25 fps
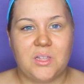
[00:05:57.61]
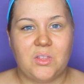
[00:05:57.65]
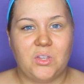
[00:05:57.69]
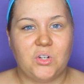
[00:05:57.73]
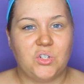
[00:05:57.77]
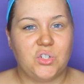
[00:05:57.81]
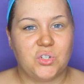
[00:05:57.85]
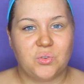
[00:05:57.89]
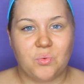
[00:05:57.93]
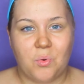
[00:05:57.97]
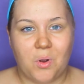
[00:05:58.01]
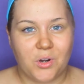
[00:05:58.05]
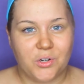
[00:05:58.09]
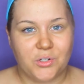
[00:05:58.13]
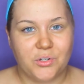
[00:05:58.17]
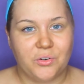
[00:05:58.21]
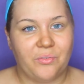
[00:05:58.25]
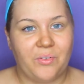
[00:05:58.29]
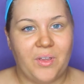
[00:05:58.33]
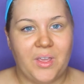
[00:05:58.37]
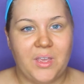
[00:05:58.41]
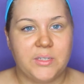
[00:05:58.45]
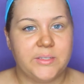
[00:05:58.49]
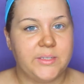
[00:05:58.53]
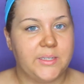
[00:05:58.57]
and then just wash
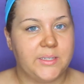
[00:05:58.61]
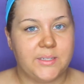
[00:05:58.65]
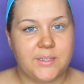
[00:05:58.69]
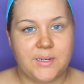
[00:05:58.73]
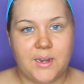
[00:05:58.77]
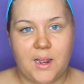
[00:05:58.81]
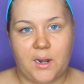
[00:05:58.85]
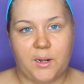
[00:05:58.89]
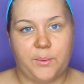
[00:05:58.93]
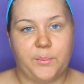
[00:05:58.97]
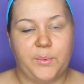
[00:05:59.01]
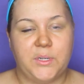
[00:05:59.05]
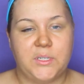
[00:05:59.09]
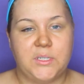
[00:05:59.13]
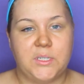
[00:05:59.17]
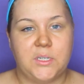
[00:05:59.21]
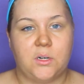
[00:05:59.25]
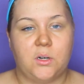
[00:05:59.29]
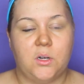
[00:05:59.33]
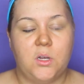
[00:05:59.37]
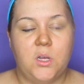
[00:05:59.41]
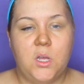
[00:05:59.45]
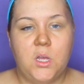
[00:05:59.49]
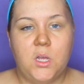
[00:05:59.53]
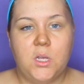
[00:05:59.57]
your face. It's not a big
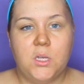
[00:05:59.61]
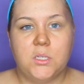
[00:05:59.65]
deal.